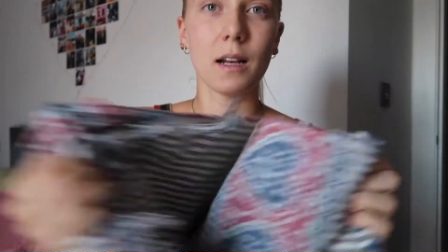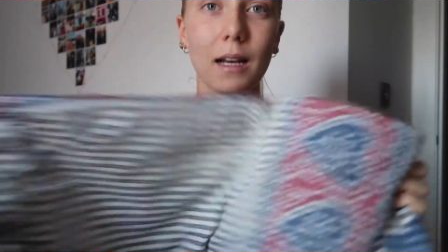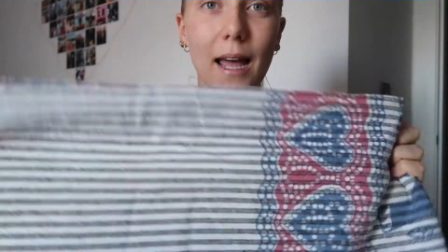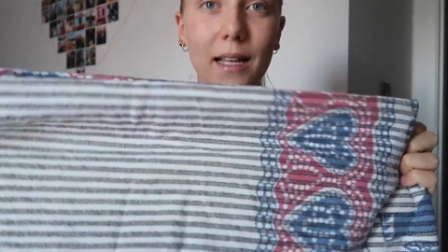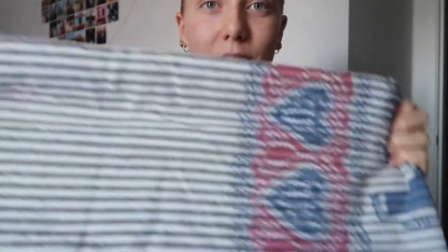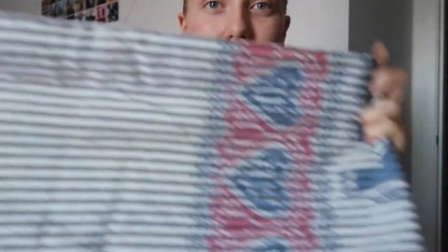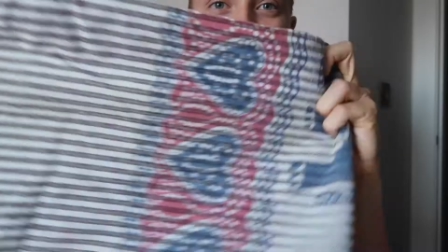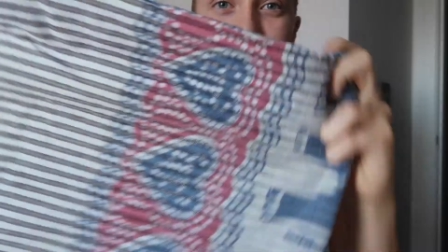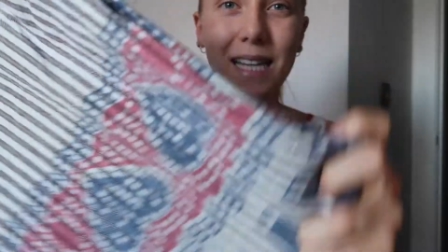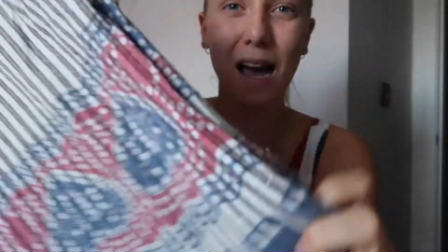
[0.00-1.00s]
Like they're not
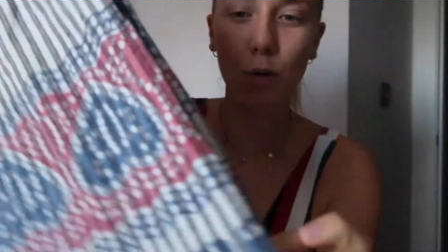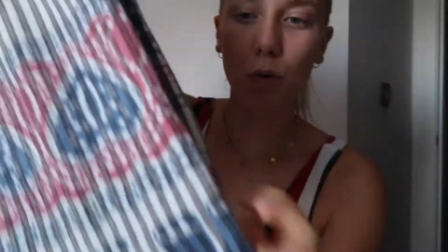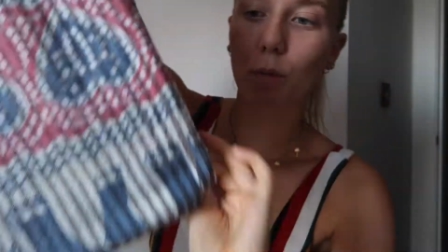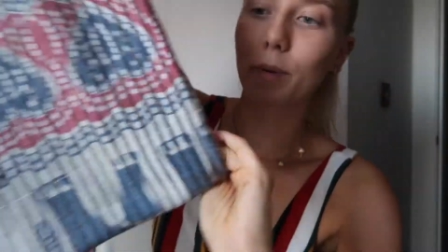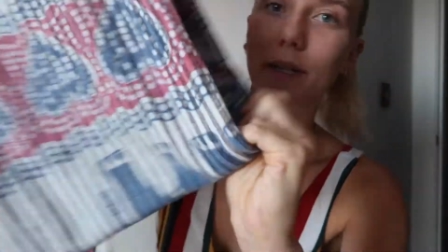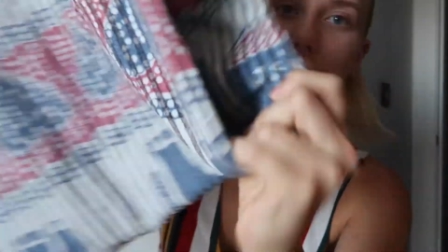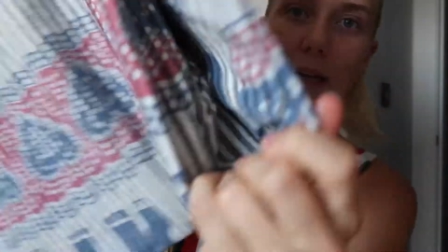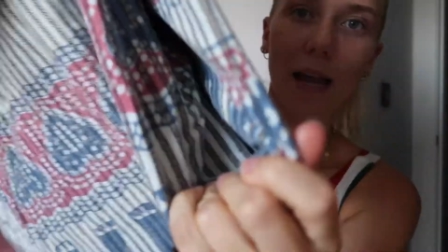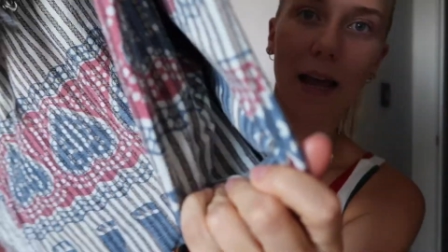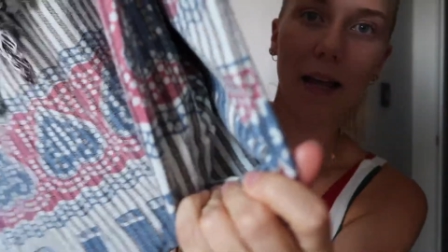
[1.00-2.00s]
a towel, but they're
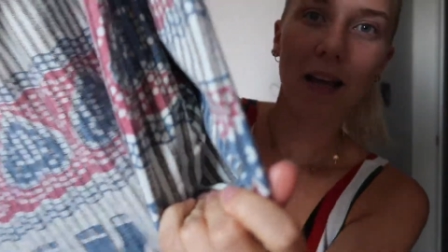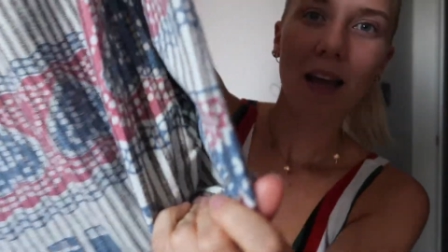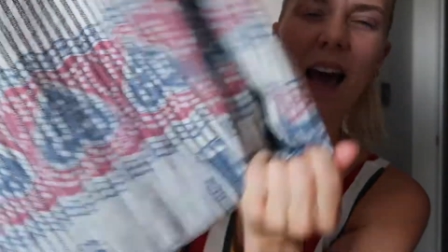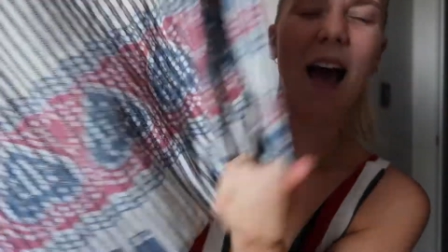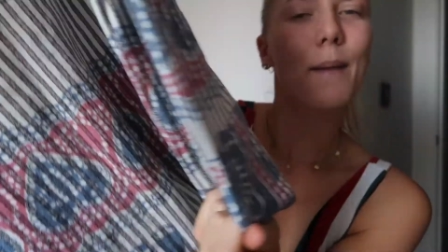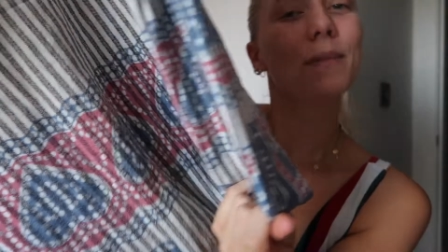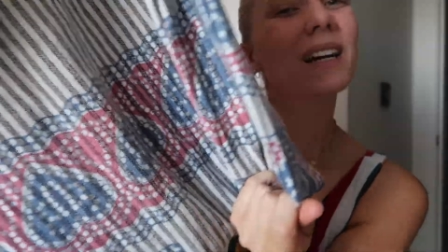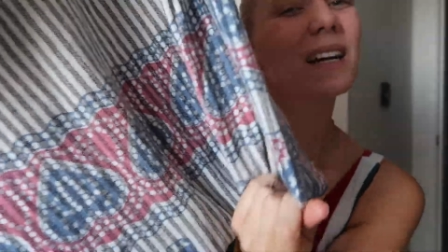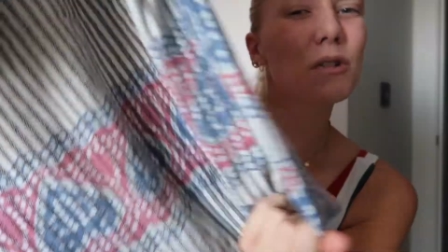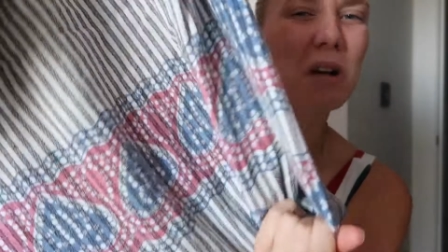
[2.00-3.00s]
like I'm
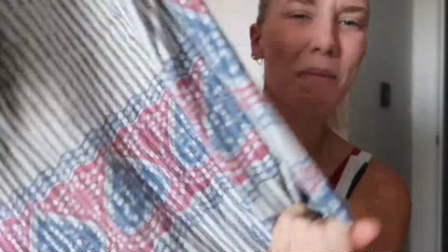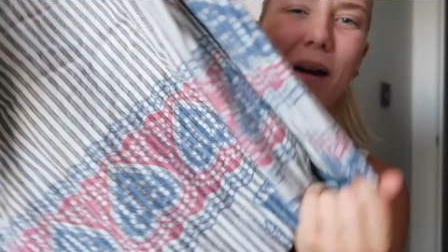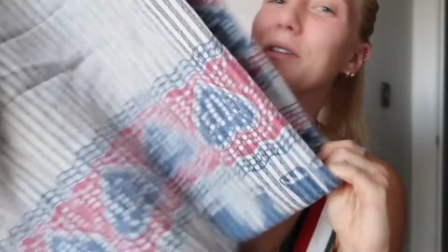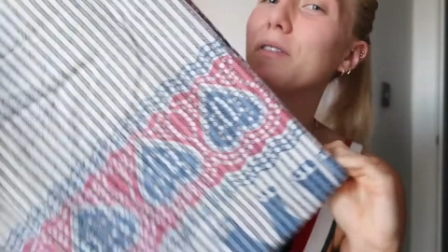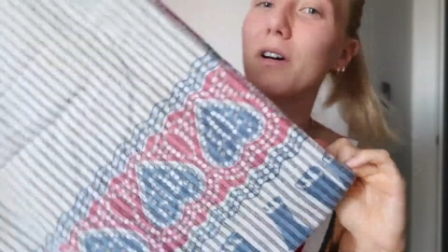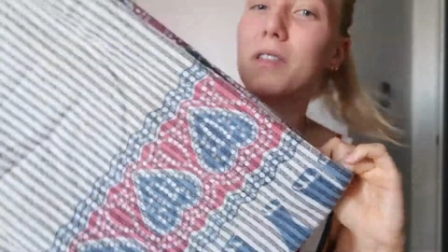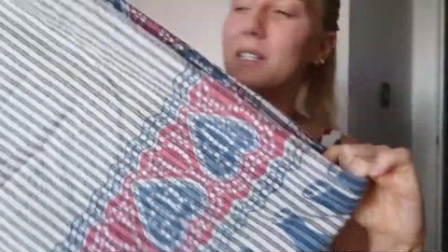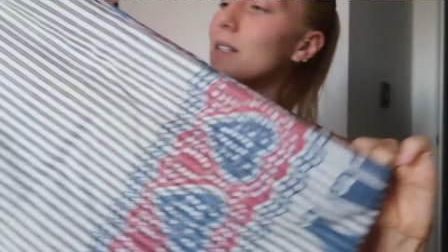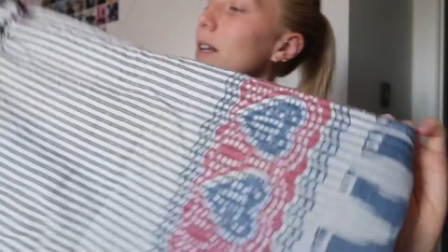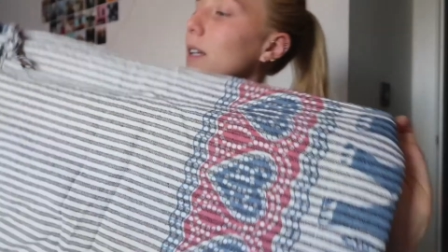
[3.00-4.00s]
gonna look up how you call
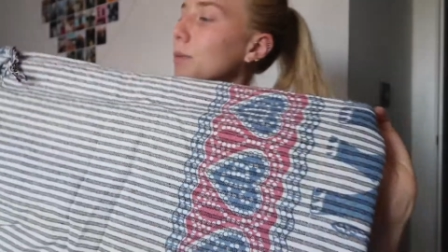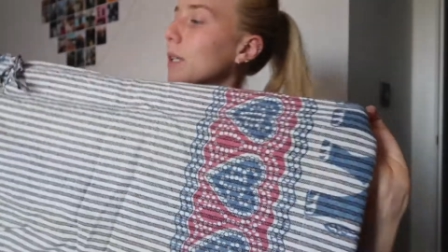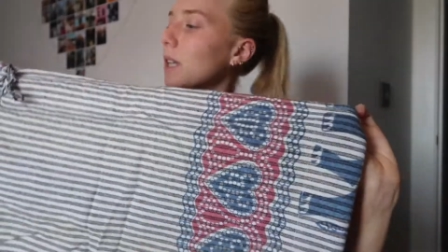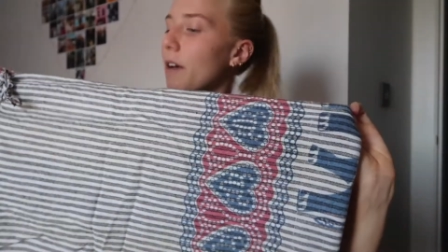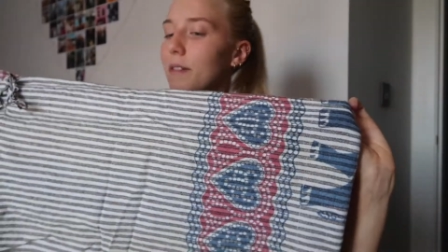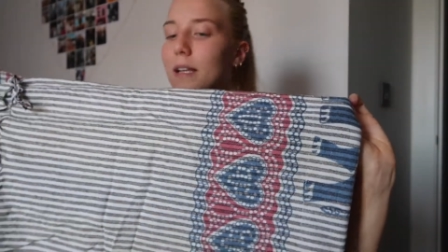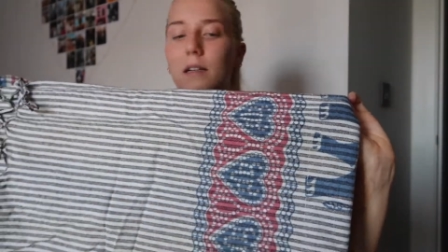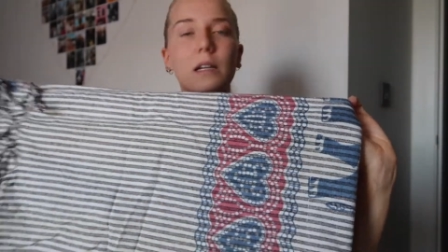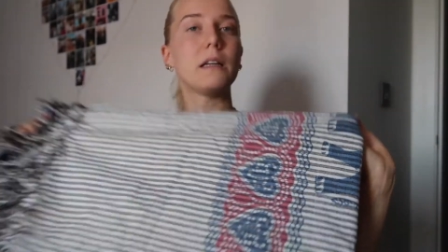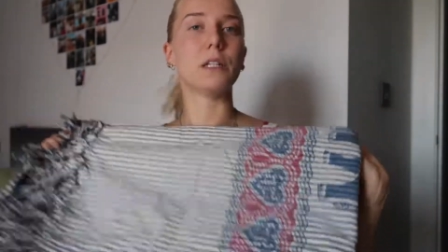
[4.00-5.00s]
this in English because I've
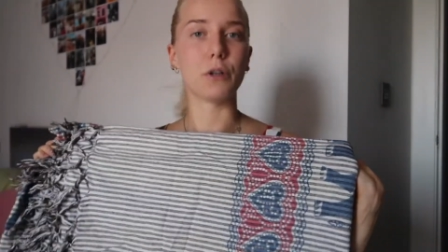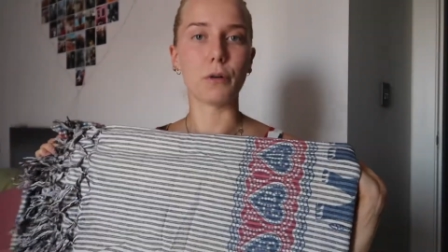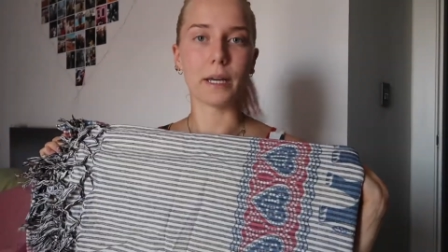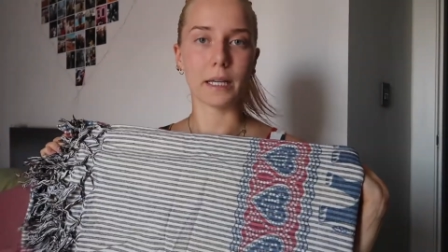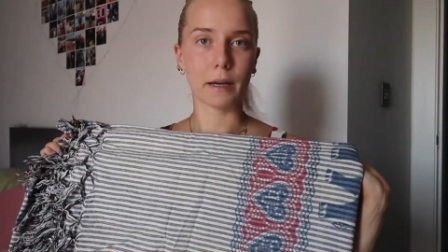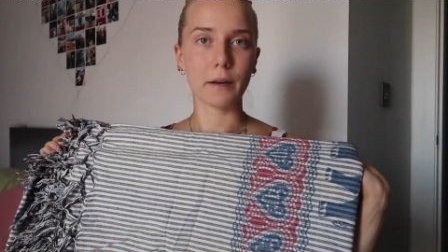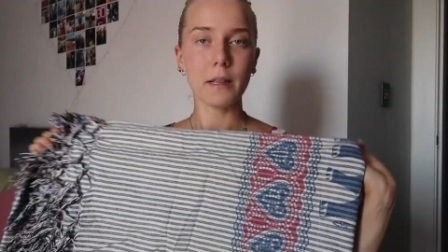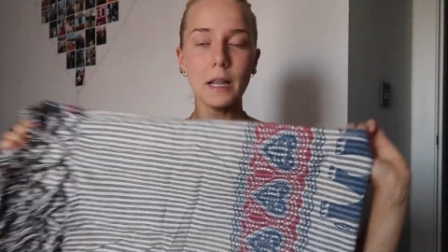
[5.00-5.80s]
literally no idea.